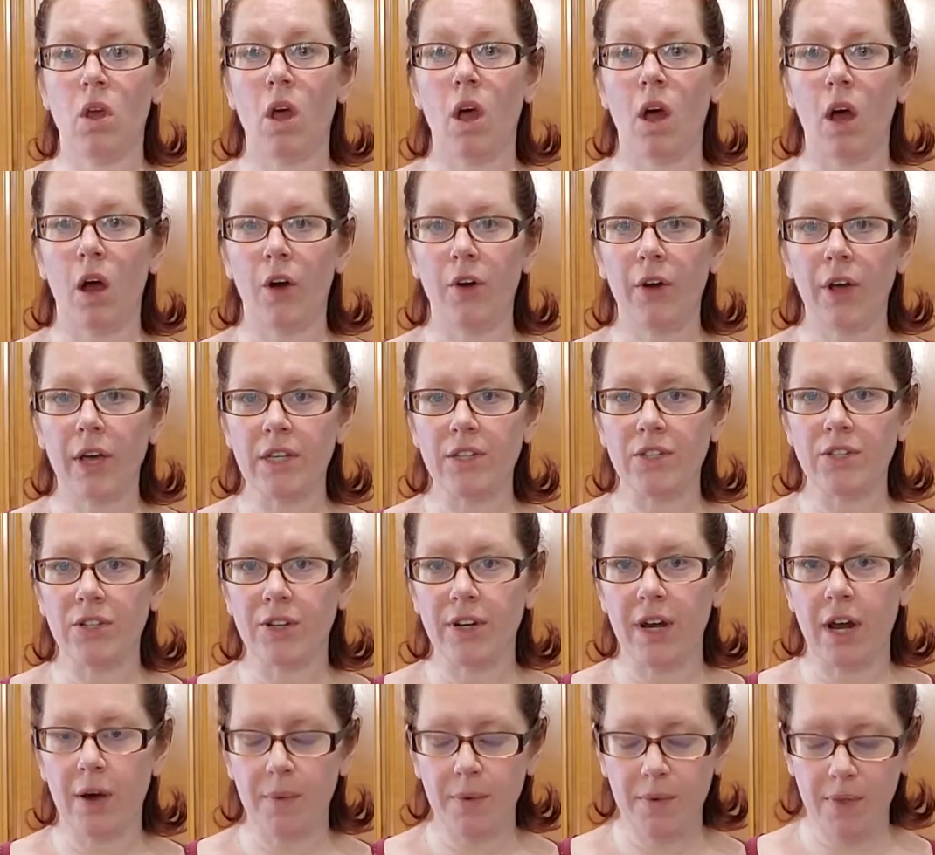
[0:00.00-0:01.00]
Okay, so
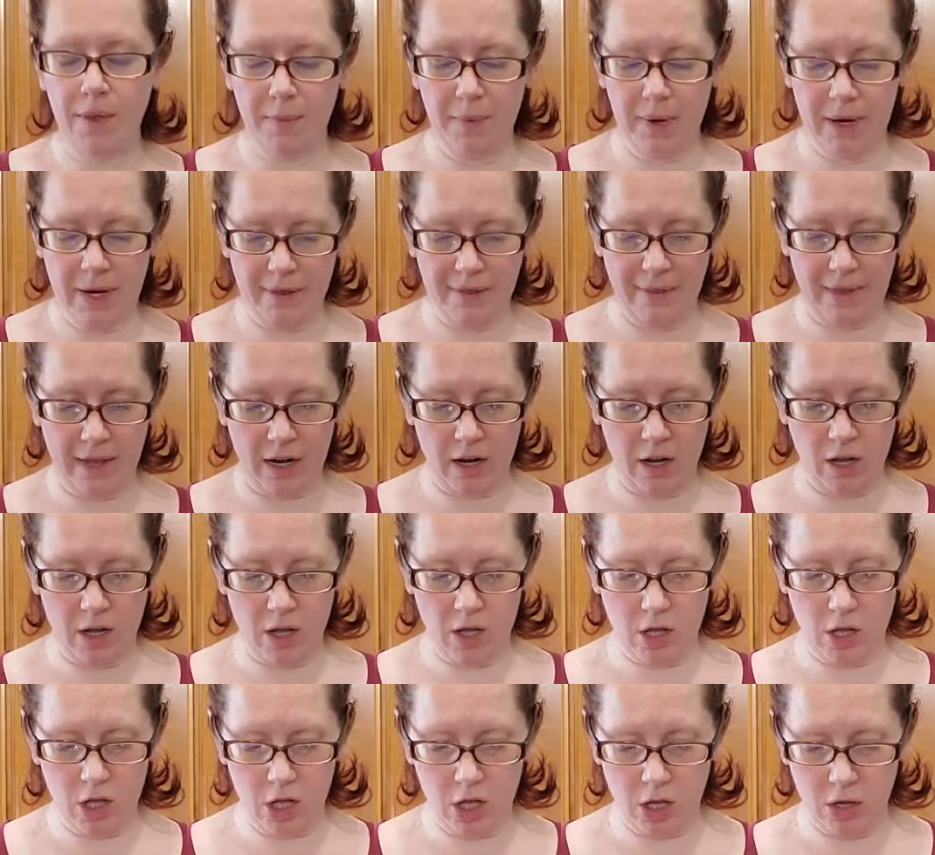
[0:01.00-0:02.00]
now that we got that
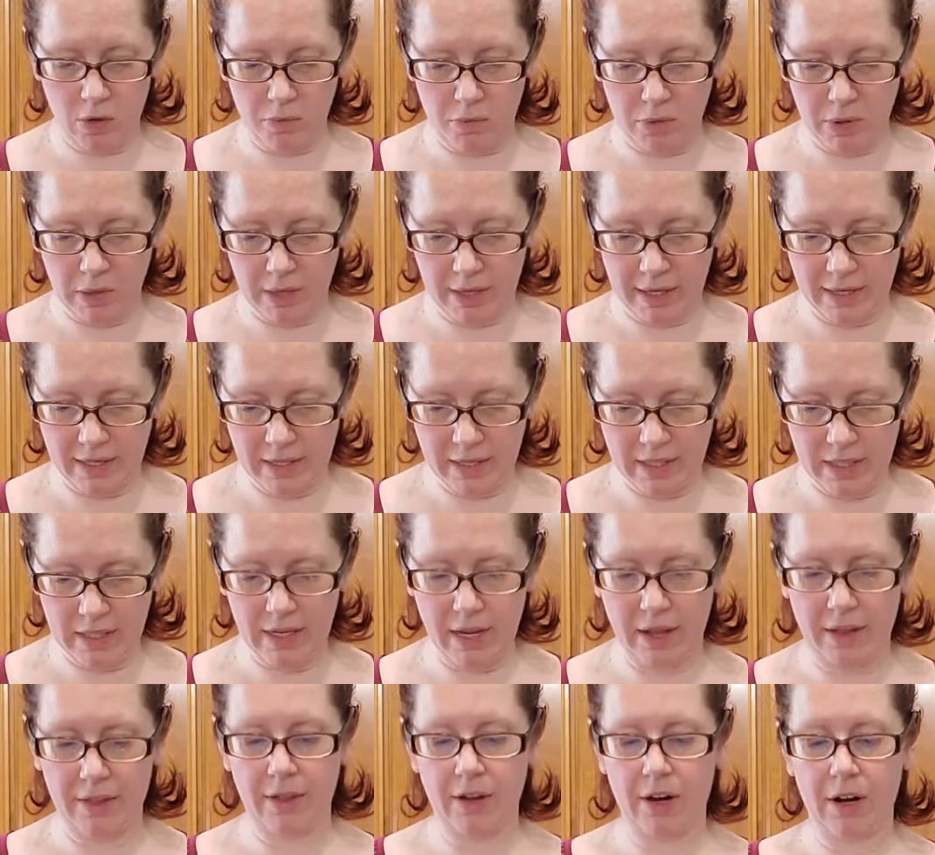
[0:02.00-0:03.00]
all blended
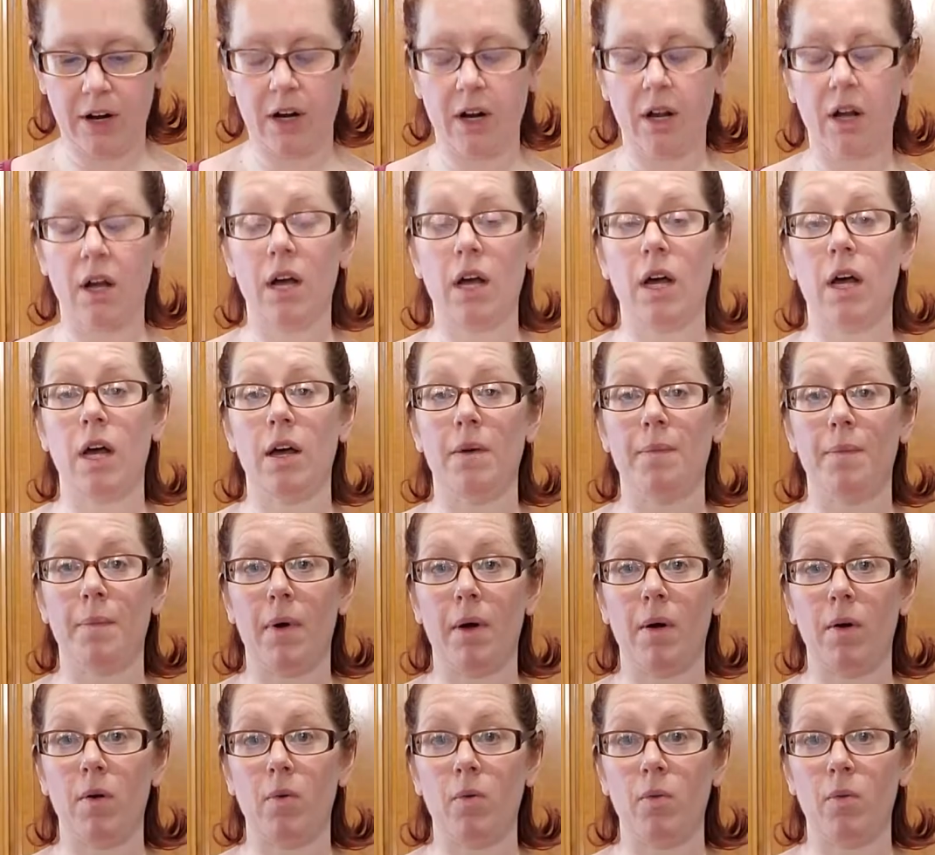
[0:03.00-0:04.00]
together,
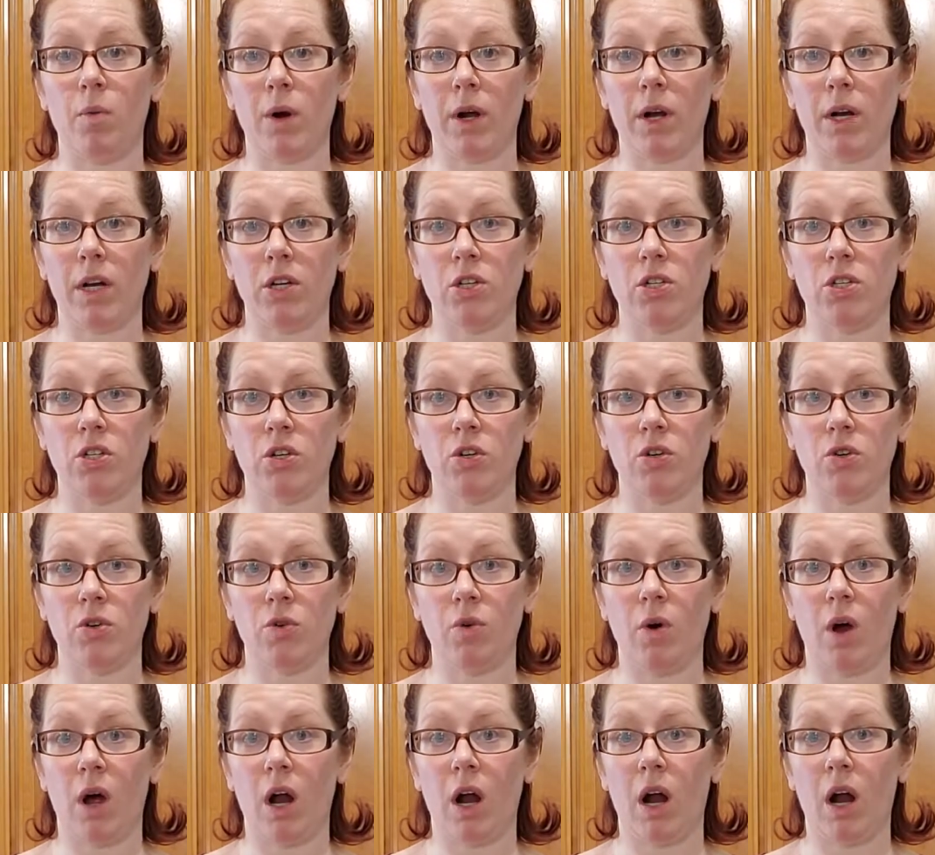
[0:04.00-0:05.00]
we're gonna
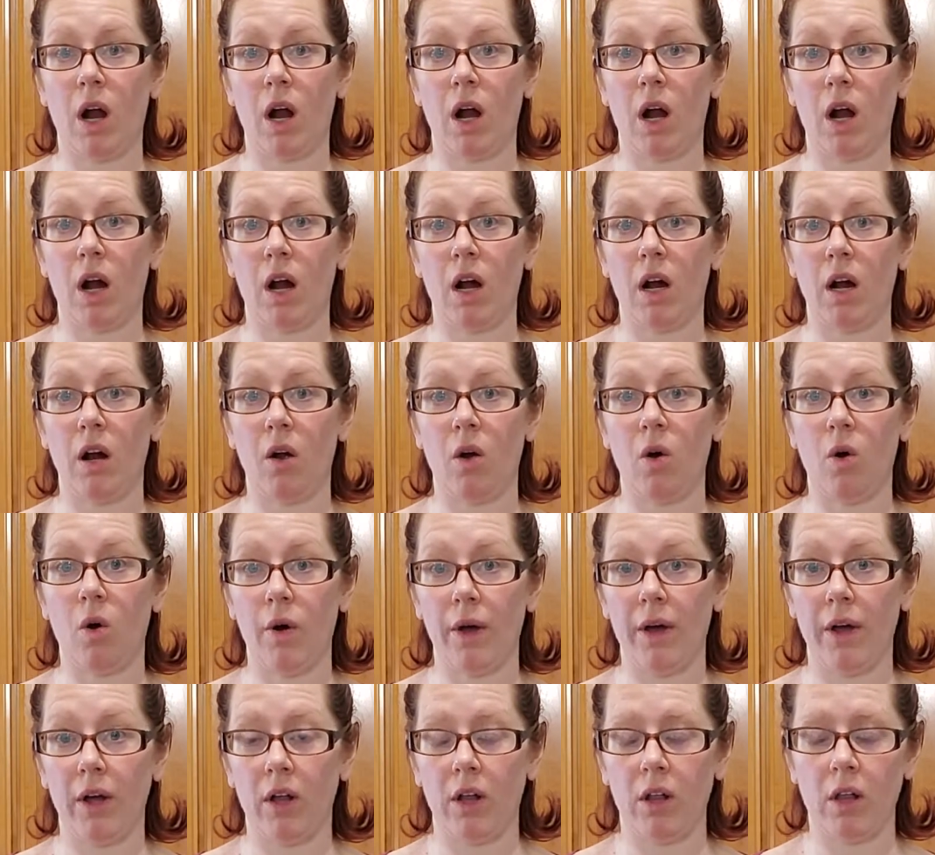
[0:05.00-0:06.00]
do our
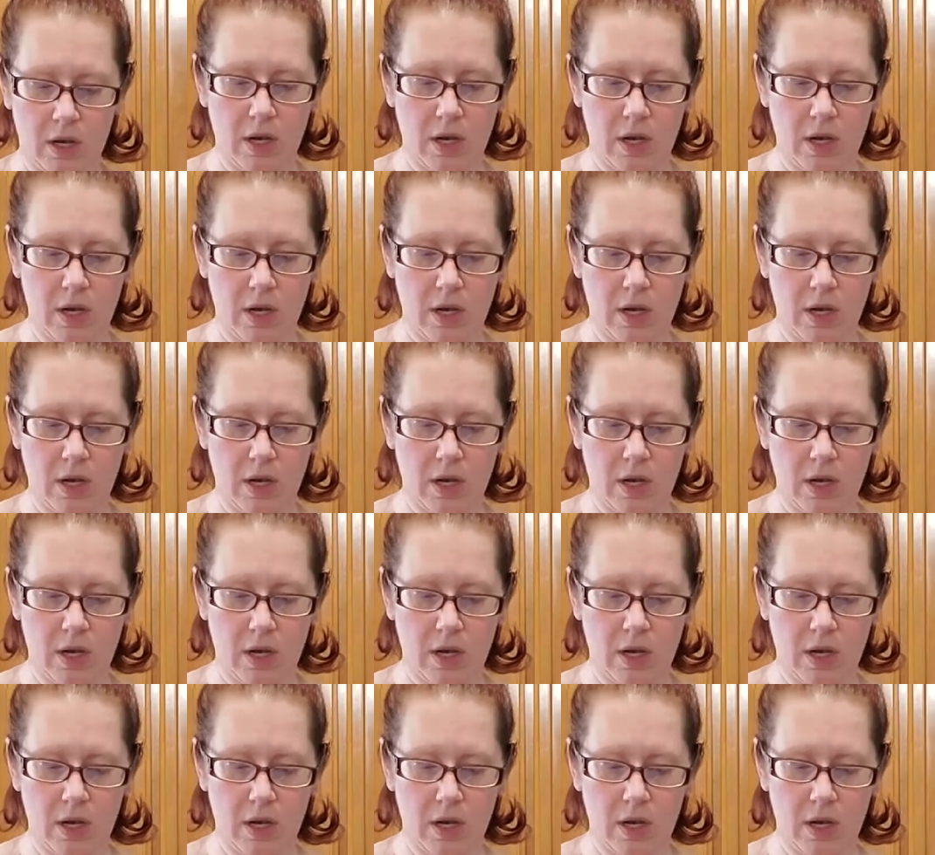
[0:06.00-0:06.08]
oil.